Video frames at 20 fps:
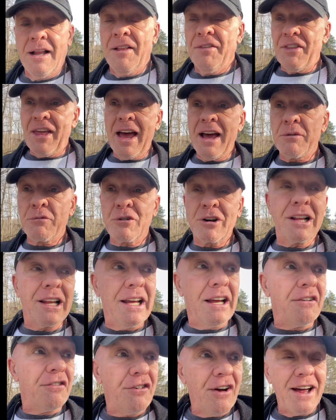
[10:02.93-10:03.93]
that
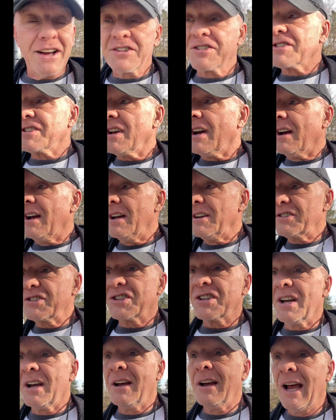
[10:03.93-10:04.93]
really affects
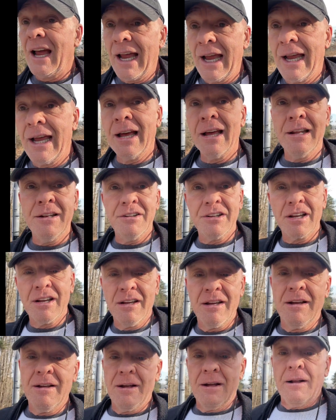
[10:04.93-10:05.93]
us. And
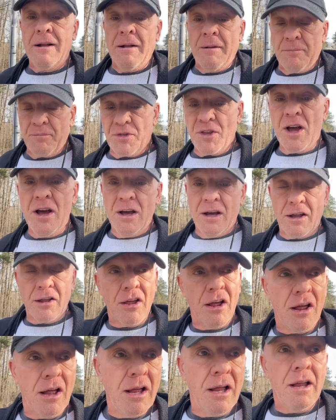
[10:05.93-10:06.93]
the
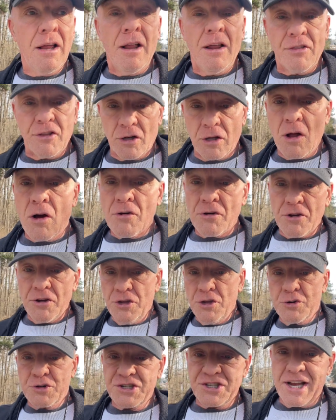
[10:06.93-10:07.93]
longer
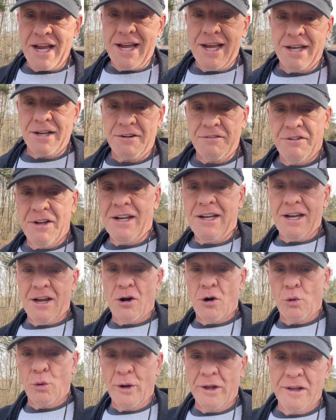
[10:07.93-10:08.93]
you stay in a
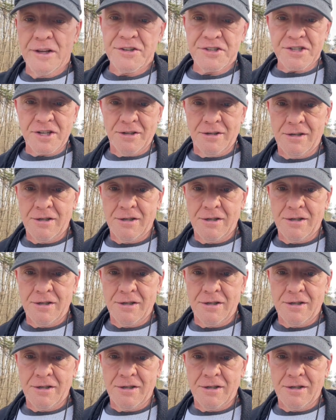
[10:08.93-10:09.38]
video with us,